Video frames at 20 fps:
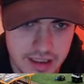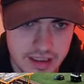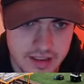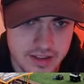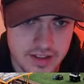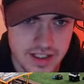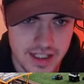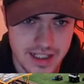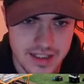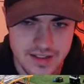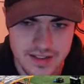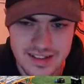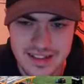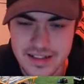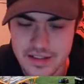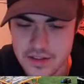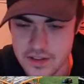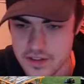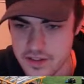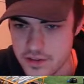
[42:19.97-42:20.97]
link to that is in
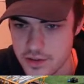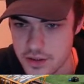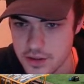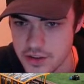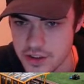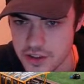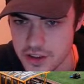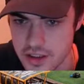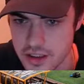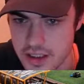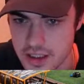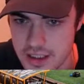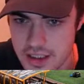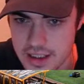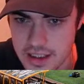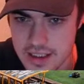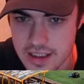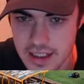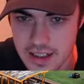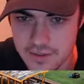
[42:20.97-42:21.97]
the description.
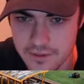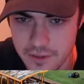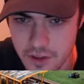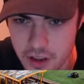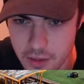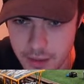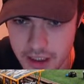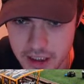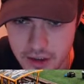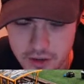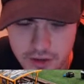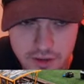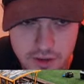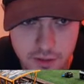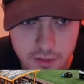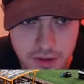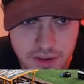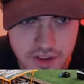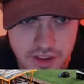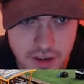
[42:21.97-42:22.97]
And follow me across
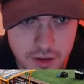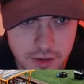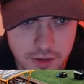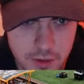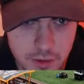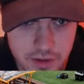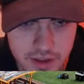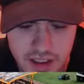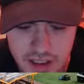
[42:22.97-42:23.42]
all my socials.